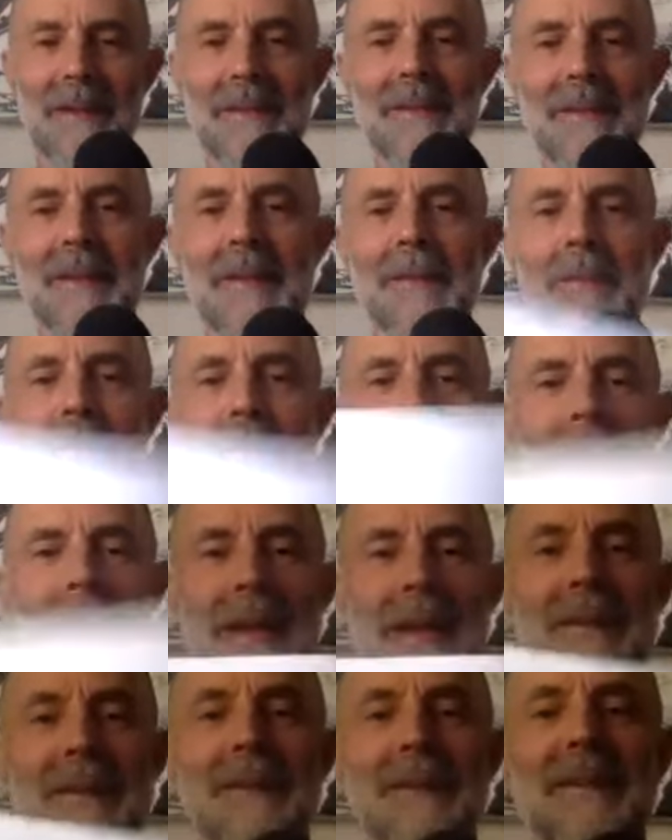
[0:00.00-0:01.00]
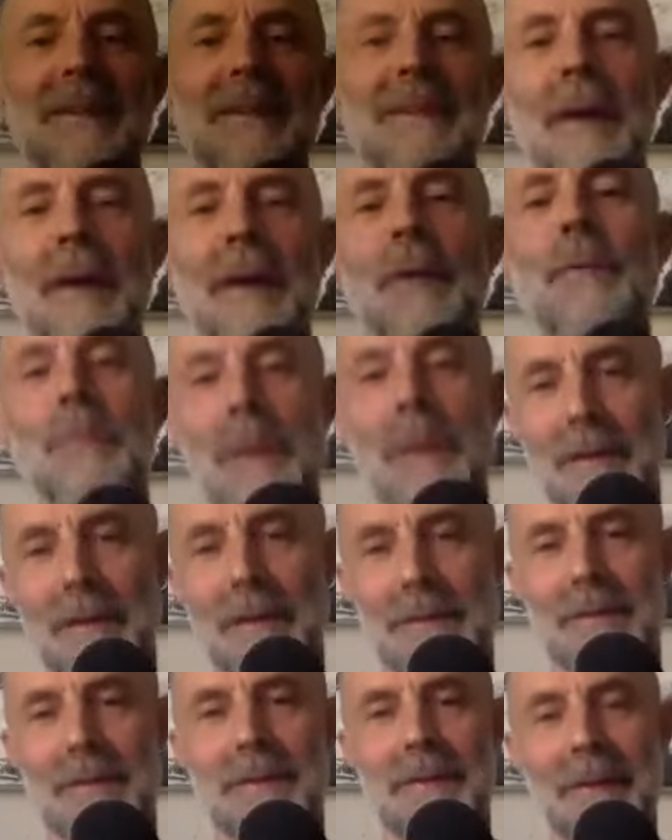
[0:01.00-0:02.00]
doesn't matter so
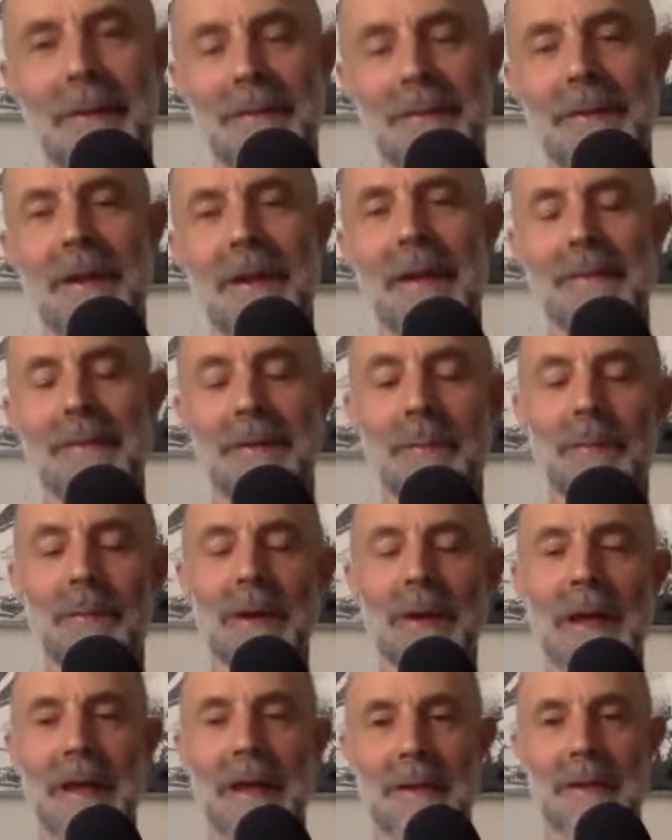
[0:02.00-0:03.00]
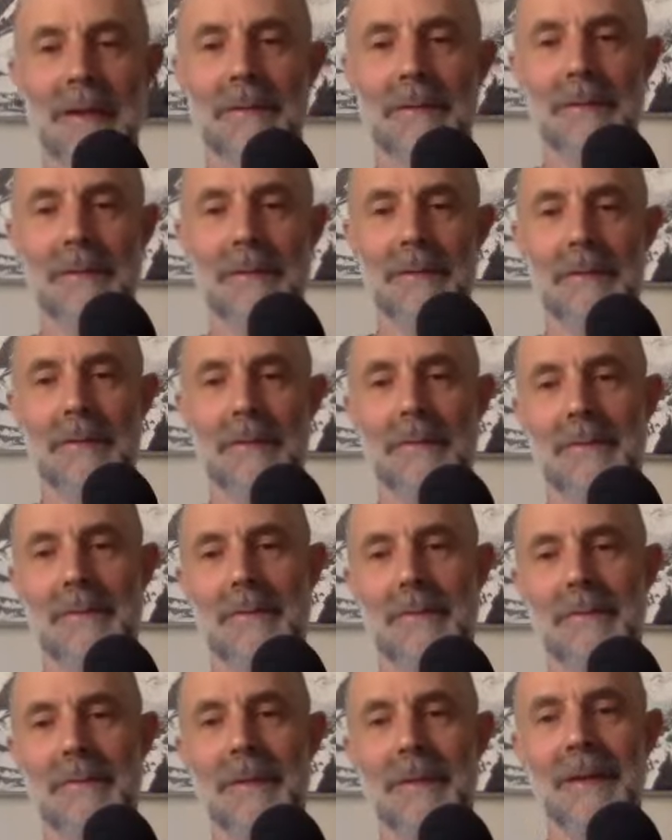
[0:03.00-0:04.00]
much if you have some reactions
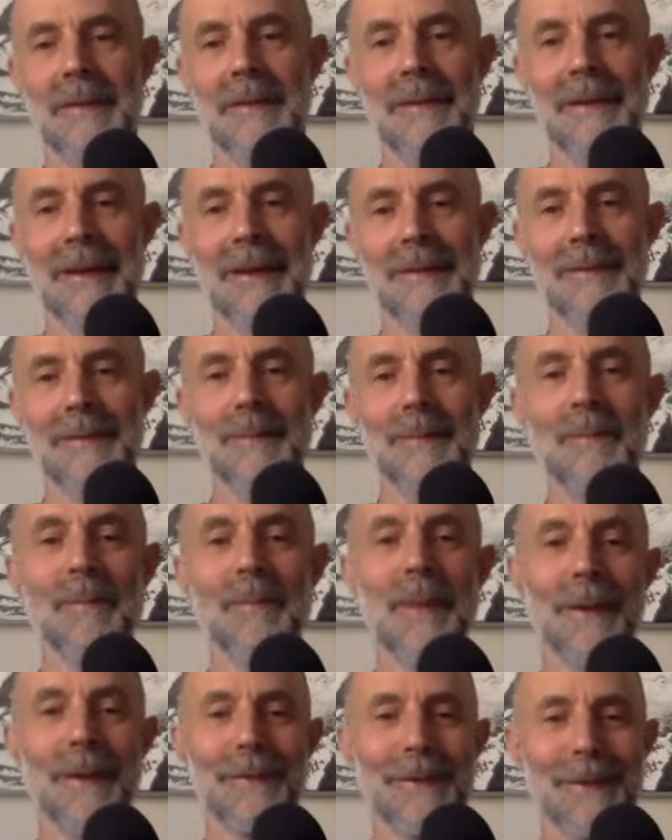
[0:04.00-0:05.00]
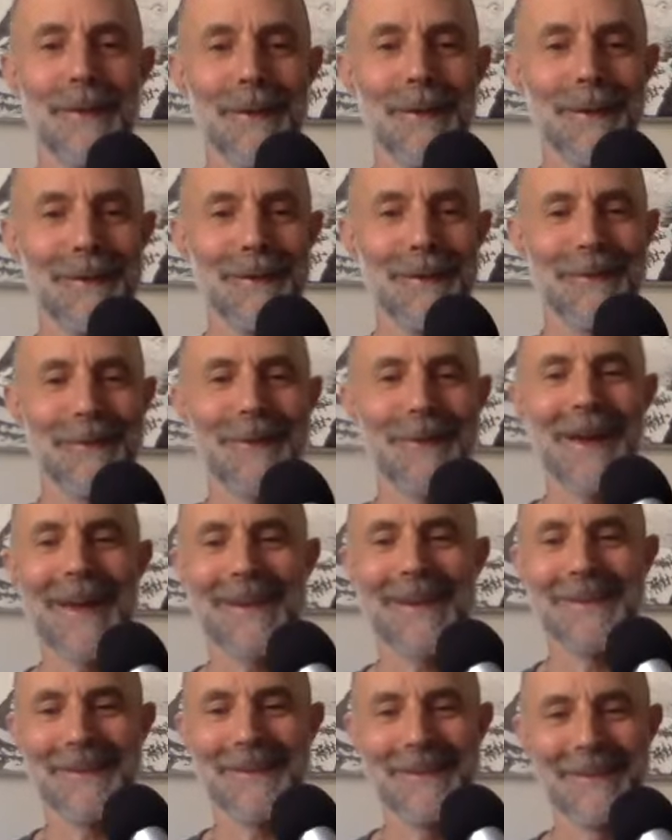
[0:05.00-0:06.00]
and you get some muscular
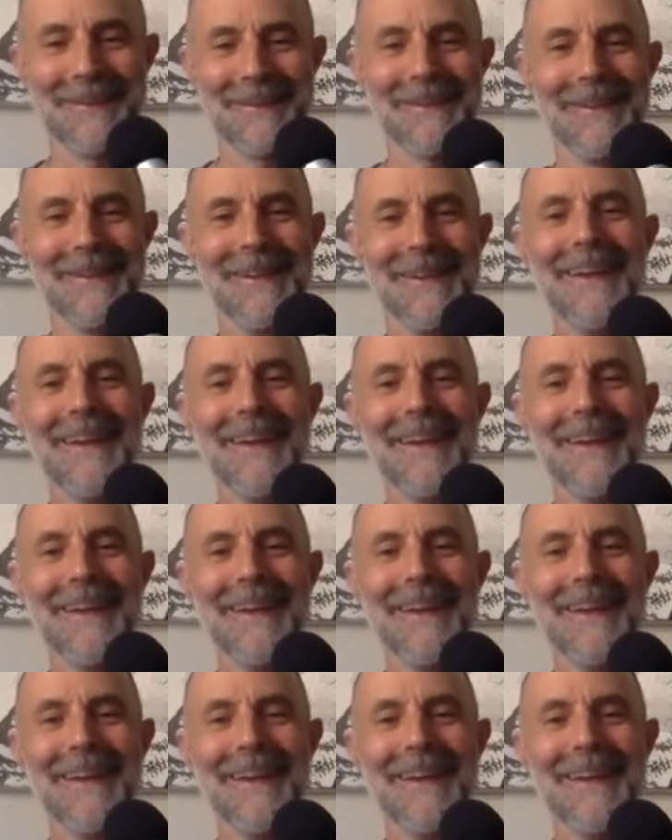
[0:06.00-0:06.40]
contractions.